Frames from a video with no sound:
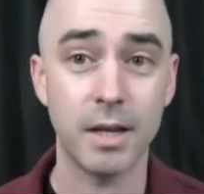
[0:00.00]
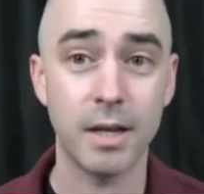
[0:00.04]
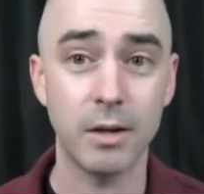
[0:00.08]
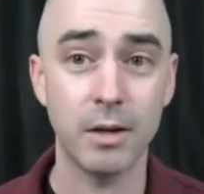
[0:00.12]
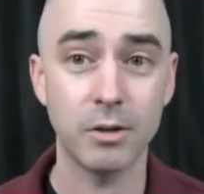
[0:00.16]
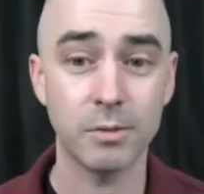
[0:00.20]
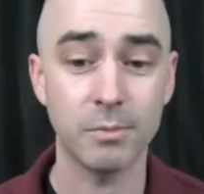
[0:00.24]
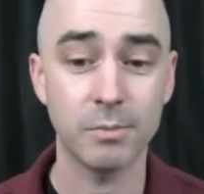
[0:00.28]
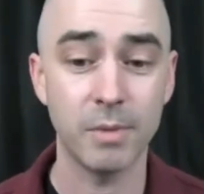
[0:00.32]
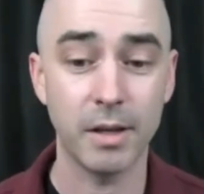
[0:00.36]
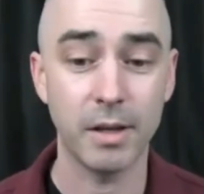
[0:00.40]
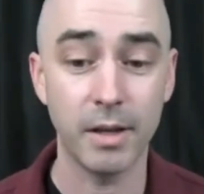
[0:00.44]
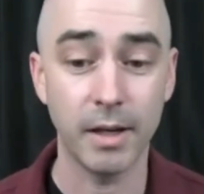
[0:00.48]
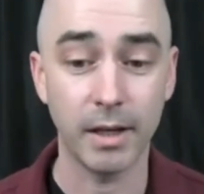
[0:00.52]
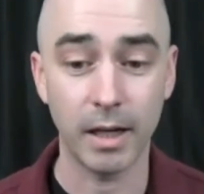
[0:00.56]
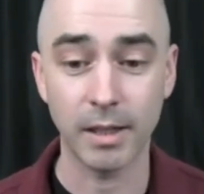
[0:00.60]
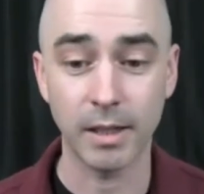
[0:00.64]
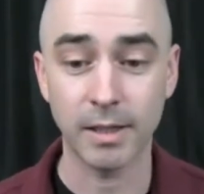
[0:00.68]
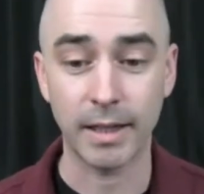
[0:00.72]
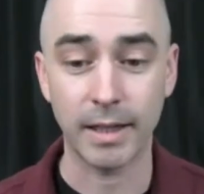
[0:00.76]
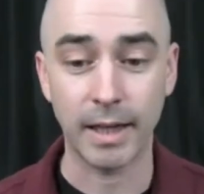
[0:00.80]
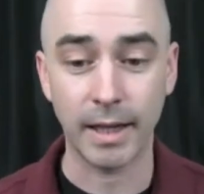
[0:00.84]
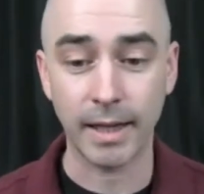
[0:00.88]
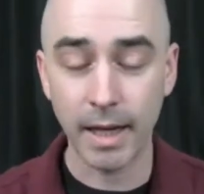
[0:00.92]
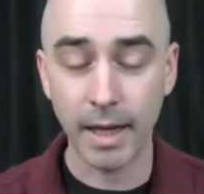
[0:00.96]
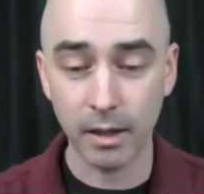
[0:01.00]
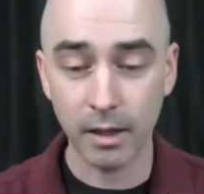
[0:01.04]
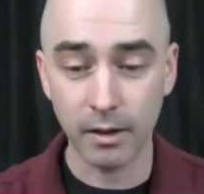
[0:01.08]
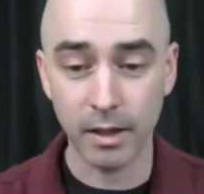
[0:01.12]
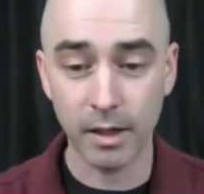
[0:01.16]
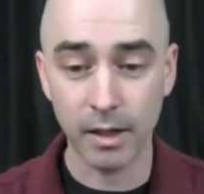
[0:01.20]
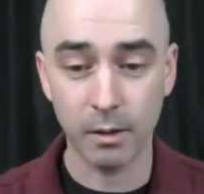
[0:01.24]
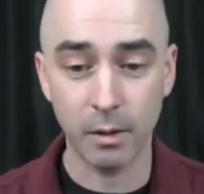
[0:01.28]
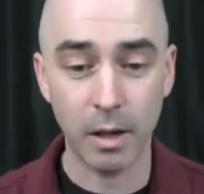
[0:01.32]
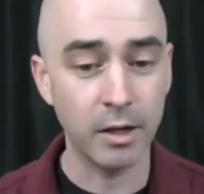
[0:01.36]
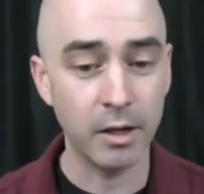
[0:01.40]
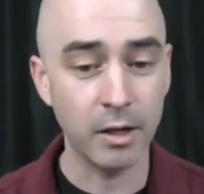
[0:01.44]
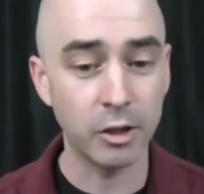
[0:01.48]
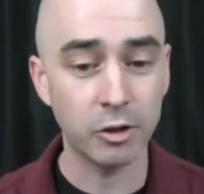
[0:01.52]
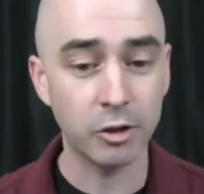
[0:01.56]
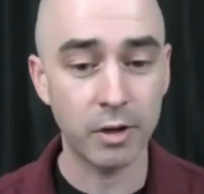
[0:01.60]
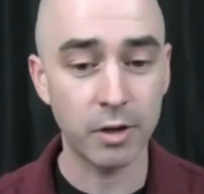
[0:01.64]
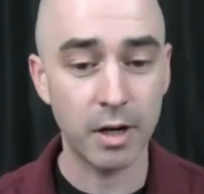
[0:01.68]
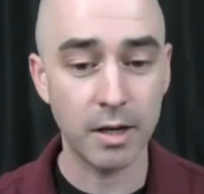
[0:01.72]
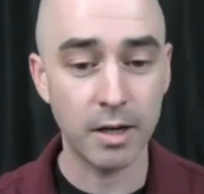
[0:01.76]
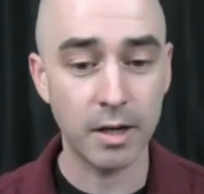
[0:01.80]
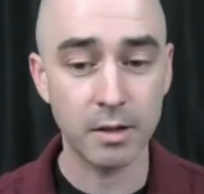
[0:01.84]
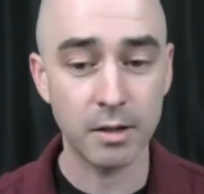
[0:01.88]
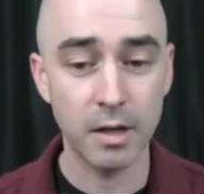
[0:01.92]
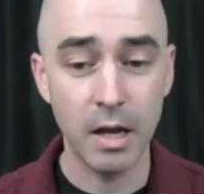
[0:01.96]
That was my thing. I was like, I can't let out any
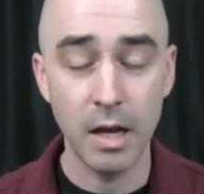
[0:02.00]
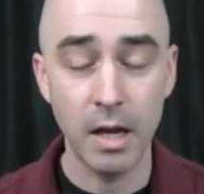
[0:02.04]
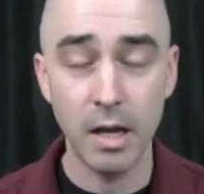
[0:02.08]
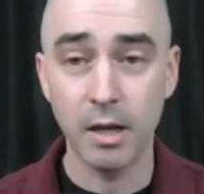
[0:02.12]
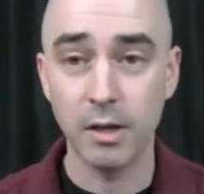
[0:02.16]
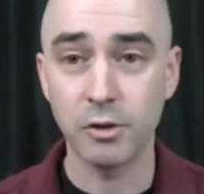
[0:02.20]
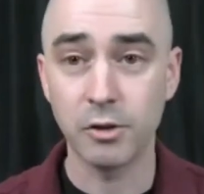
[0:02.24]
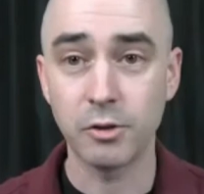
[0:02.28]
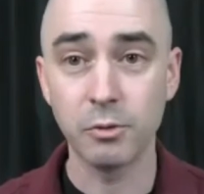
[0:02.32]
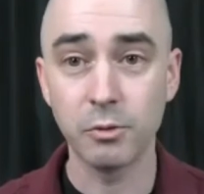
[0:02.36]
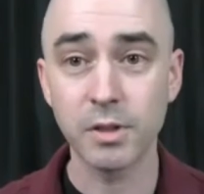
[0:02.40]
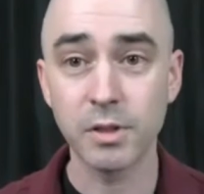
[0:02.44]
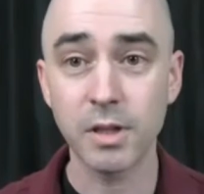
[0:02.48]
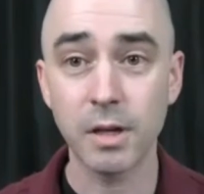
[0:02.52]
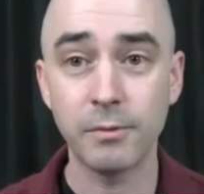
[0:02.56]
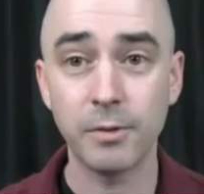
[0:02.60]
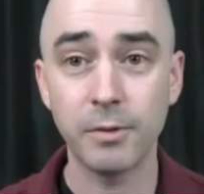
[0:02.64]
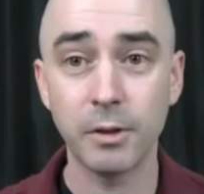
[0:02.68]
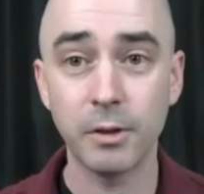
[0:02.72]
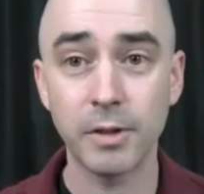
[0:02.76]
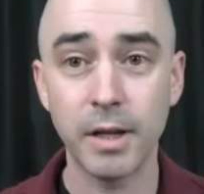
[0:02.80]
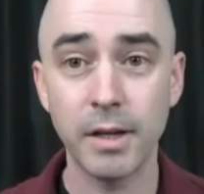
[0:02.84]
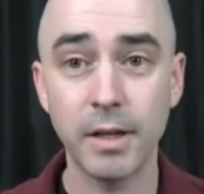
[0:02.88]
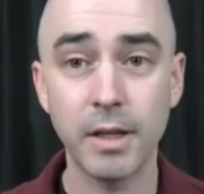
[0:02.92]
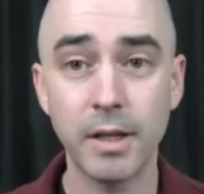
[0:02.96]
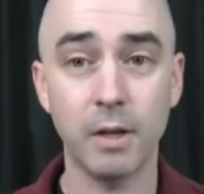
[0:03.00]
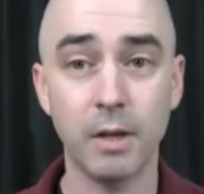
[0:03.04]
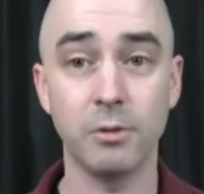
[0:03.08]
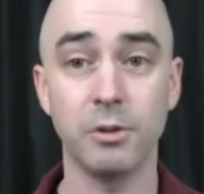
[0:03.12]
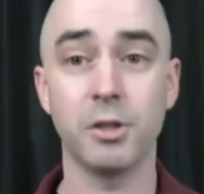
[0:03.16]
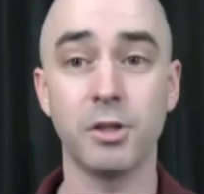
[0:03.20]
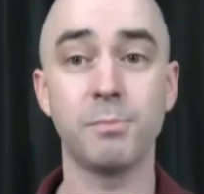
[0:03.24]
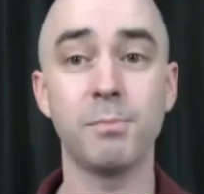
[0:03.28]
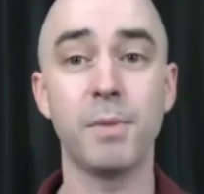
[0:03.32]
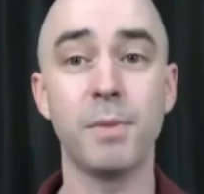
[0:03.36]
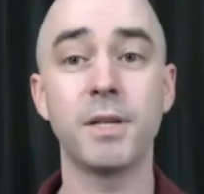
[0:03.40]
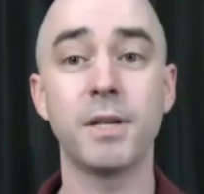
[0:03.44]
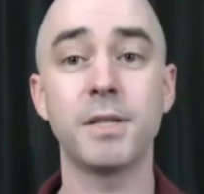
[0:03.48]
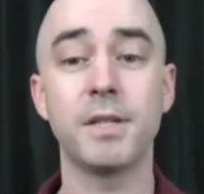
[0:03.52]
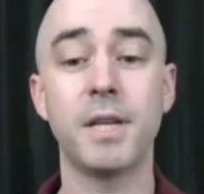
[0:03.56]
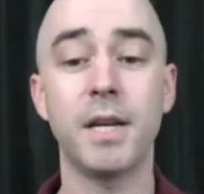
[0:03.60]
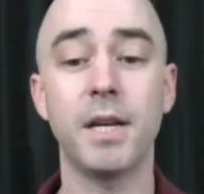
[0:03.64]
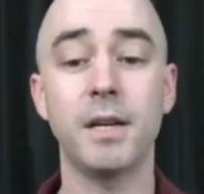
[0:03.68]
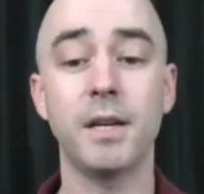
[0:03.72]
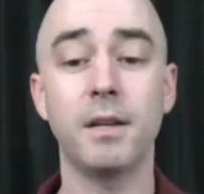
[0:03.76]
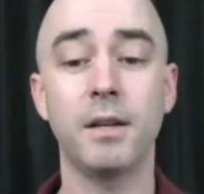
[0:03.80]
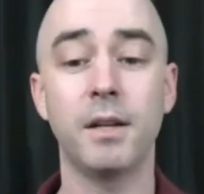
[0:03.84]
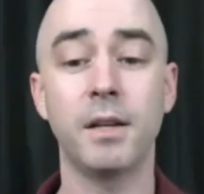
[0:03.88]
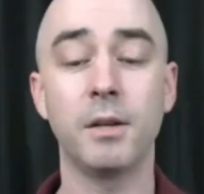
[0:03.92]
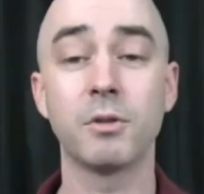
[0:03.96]
stress. As soon as I felt any, I would just
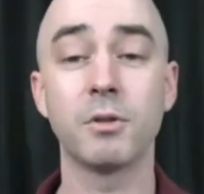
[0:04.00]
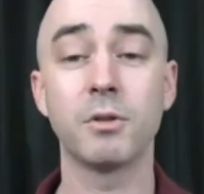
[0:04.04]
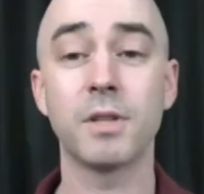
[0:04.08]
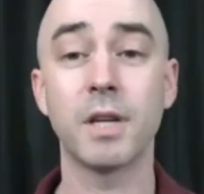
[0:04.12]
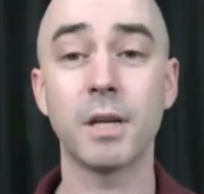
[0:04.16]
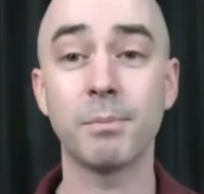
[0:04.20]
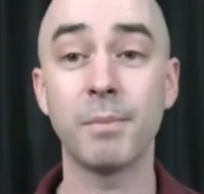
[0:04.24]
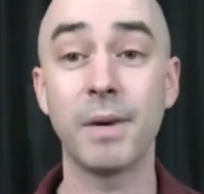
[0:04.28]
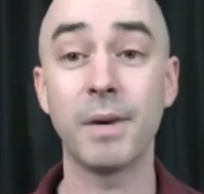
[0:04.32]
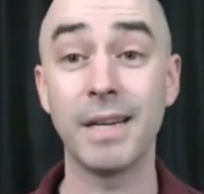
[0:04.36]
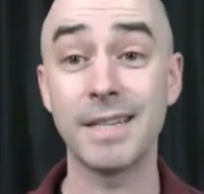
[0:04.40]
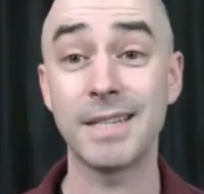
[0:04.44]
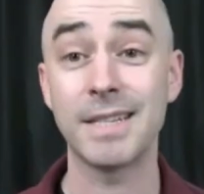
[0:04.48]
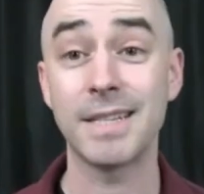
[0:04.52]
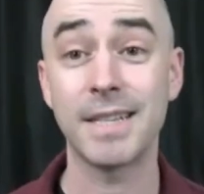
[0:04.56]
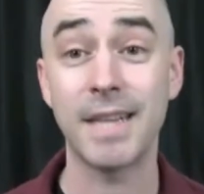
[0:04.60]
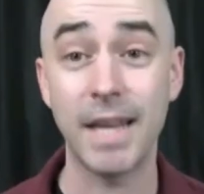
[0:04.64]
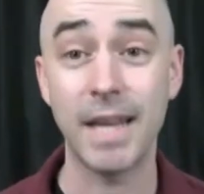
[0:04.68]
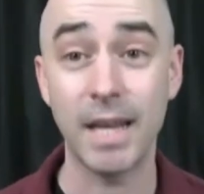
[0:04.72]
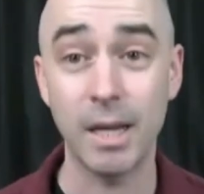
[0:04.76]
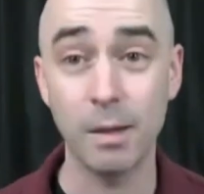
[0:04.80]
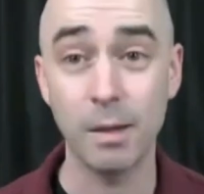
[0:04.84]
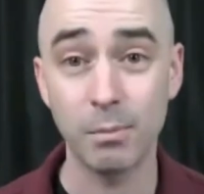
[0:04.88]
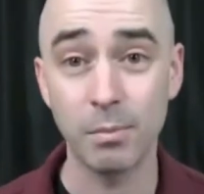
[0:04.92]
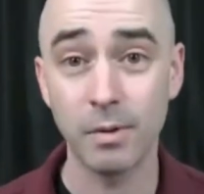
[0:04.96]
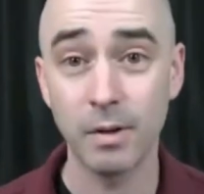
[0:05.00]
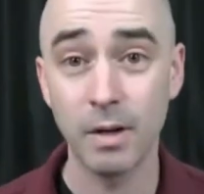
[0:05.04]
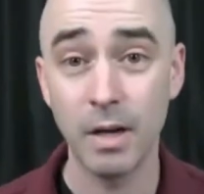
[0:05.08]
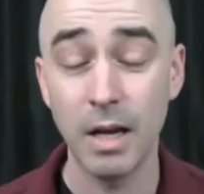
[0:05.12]
meditate, and it was like my escape.